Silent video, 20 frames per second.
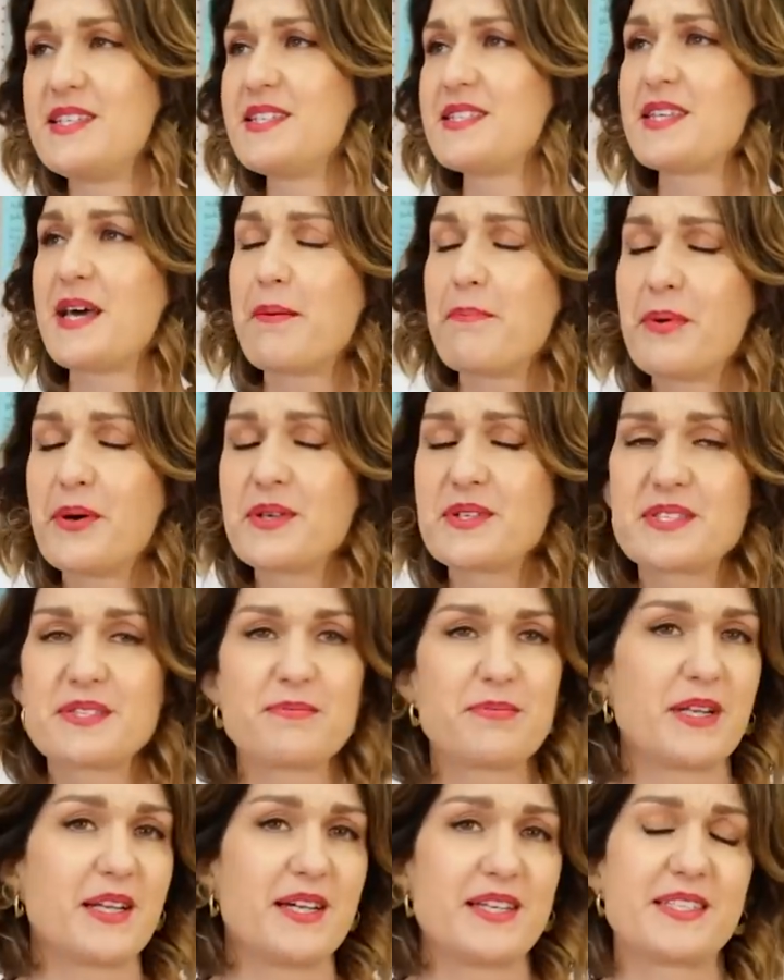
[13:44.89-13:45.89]
Is that
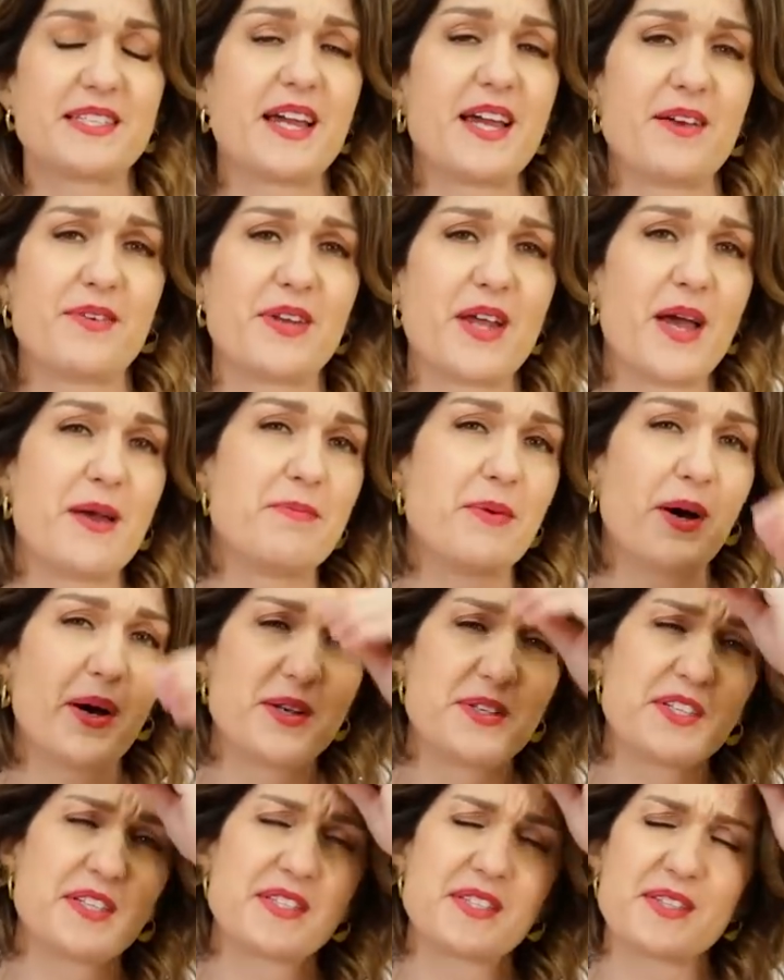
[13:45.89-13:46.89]
possible? I don't know, but I
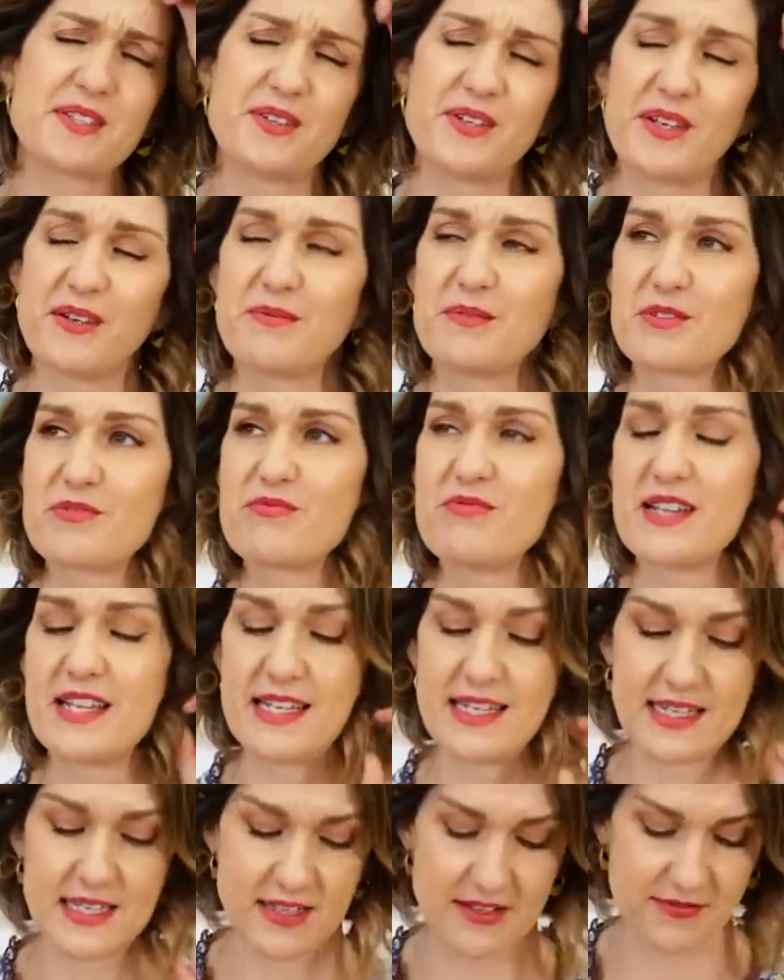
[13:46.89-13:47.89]
just thought it was
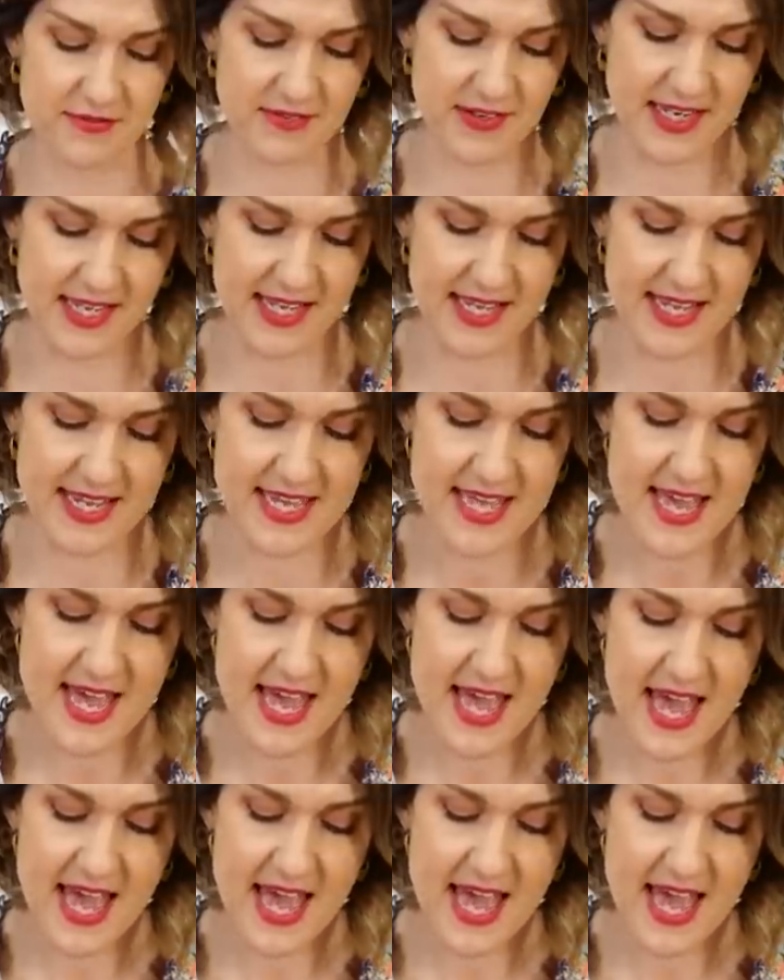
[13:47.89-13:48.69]
really lovely.